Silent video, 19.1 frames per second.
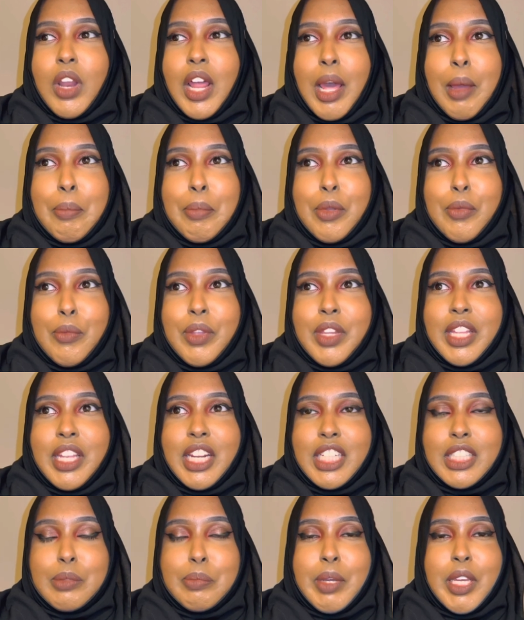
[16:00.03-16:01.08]
happened within
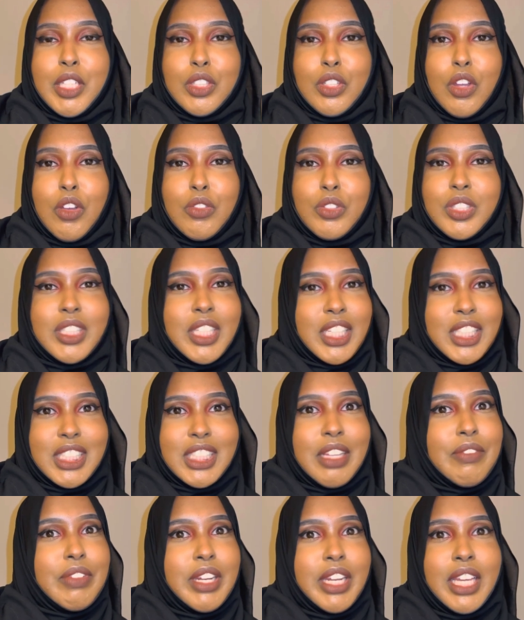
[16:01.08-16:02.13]
a space of
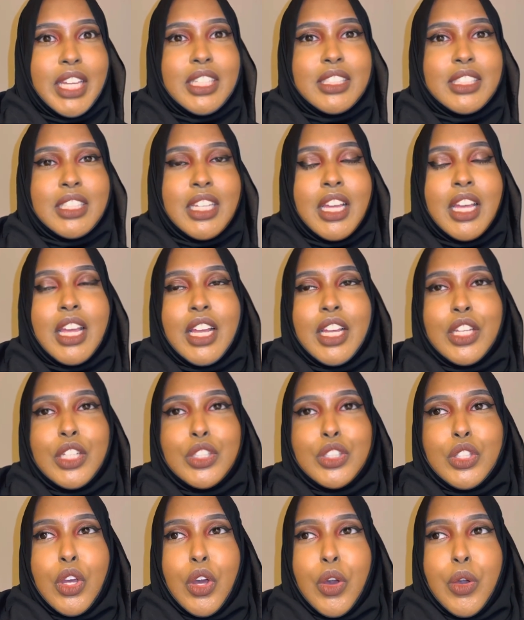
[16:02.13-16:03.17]
6-7 days.
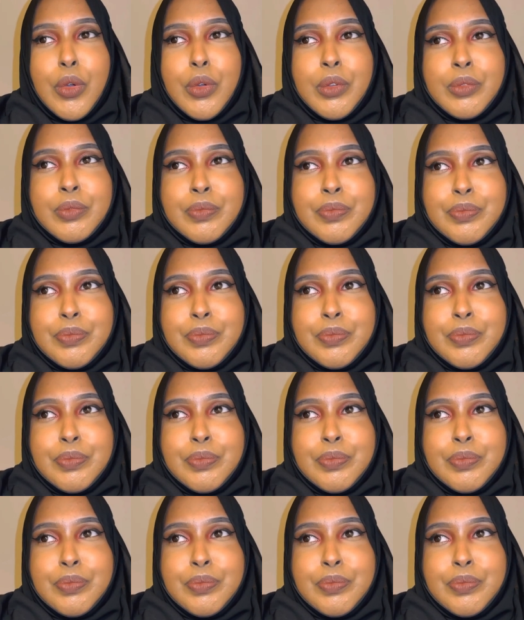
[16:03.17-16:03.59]
So